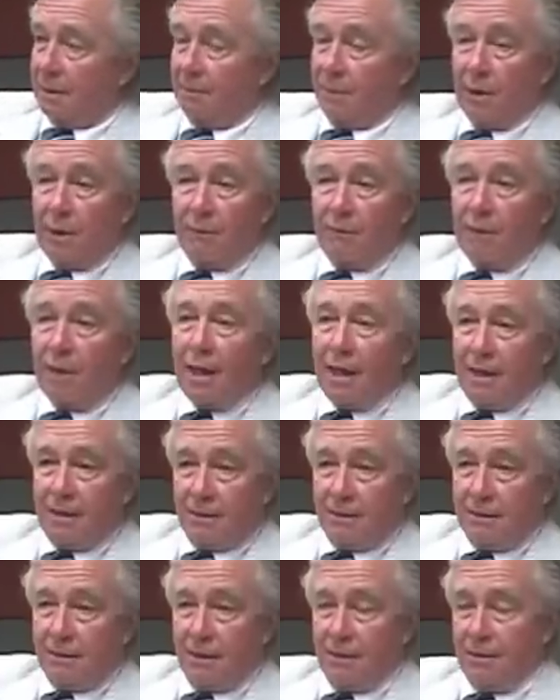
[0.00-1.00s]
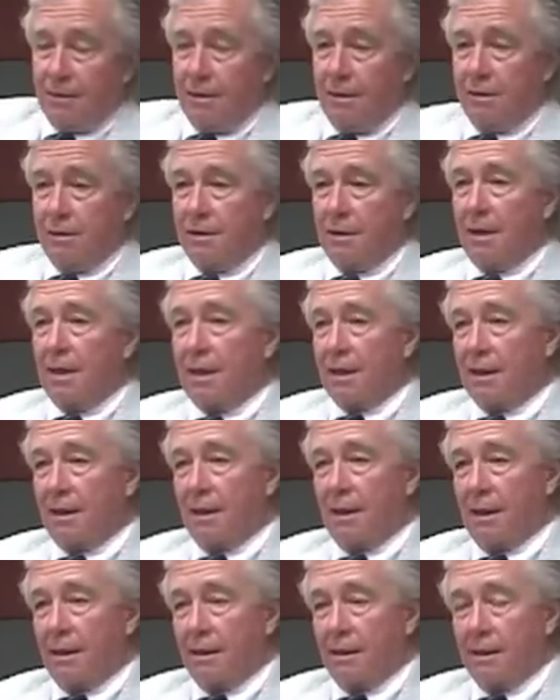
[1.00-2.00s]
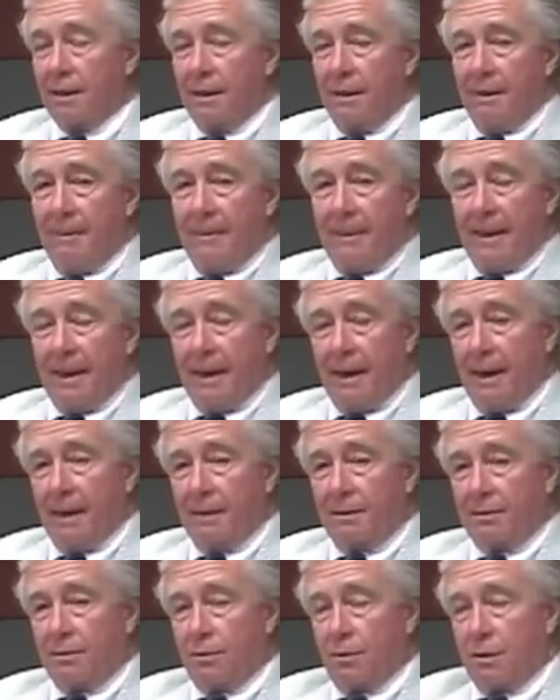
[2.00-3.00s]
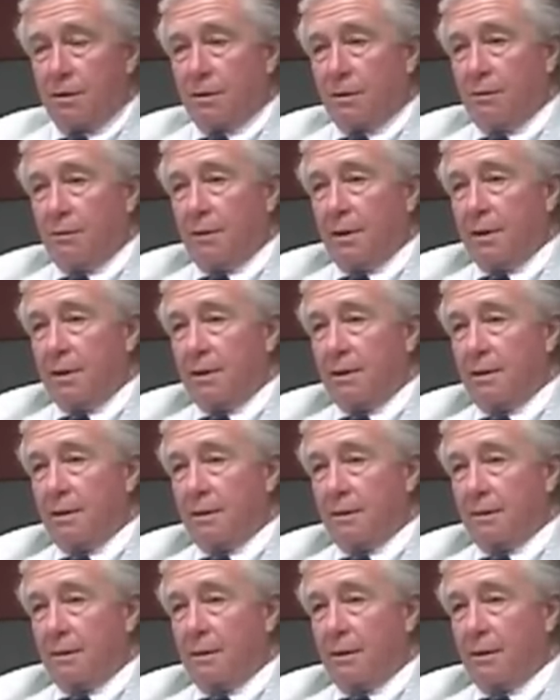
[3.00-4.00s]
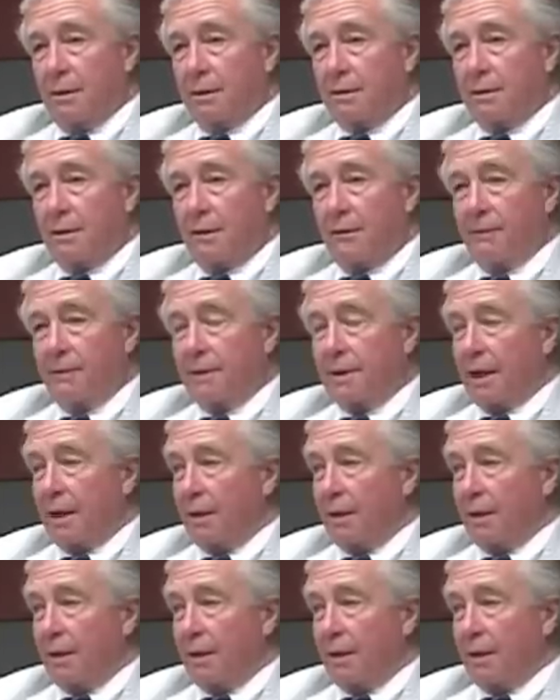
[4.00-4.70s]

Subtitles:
Bill of Rights. And she's sitting there, and I'd start to go into the clerk's office.